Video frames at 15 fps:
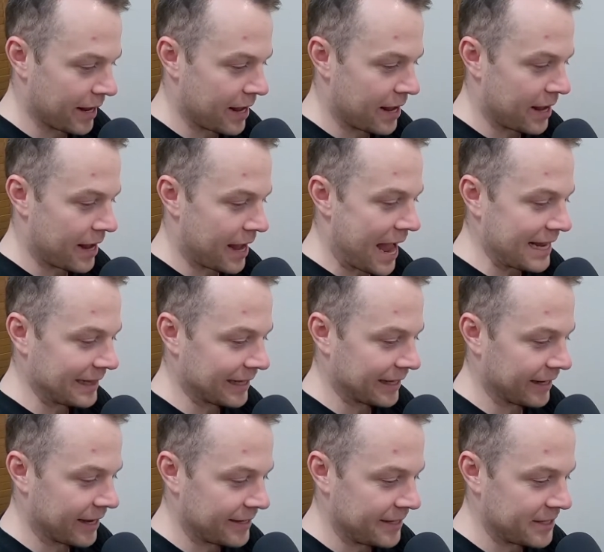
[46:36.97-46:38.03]

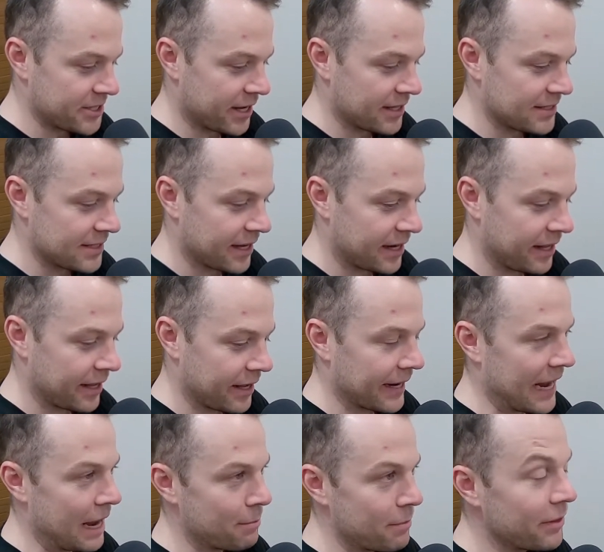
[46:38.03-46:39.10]
Haitley, any chance of getting a
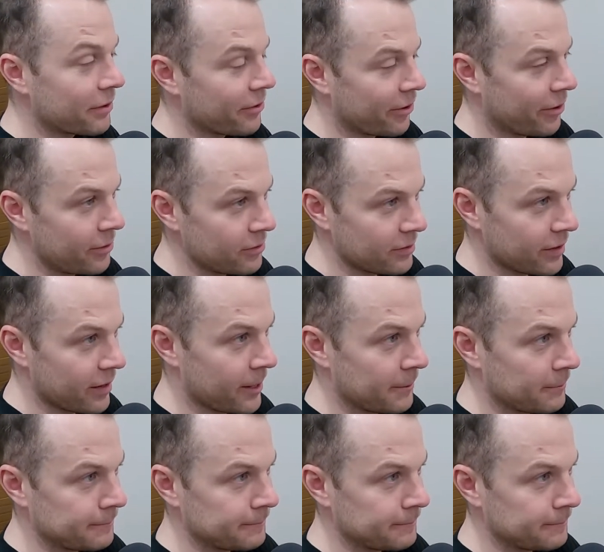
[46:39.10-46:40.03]
game at the Crows now?